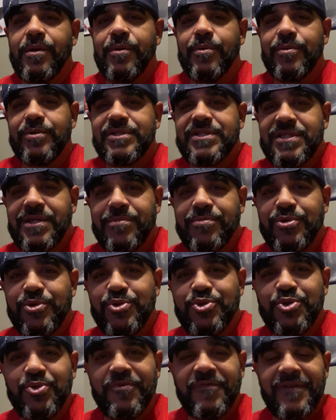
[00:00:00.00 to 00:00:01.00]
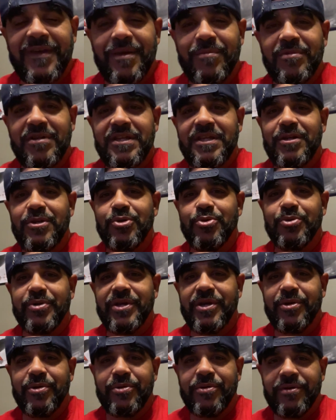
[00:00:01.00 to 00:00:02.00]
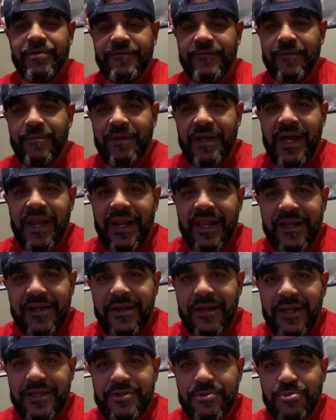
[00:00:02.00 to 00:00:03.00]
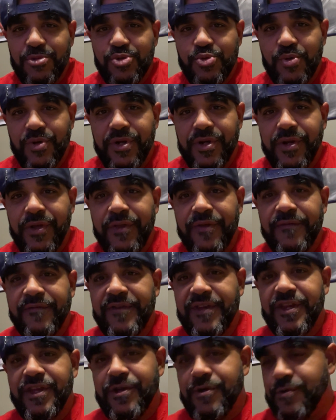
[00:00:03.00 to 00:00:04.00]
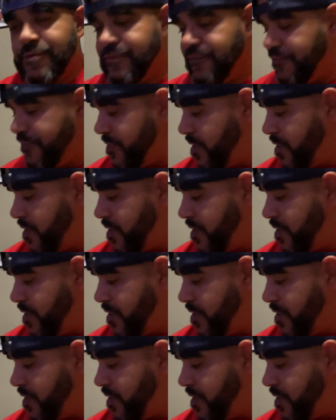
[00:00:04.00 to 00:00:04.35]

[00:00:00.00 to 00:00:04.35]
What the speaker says: What's up, YouTube family? Lou here from Godlike Collectibles with another video.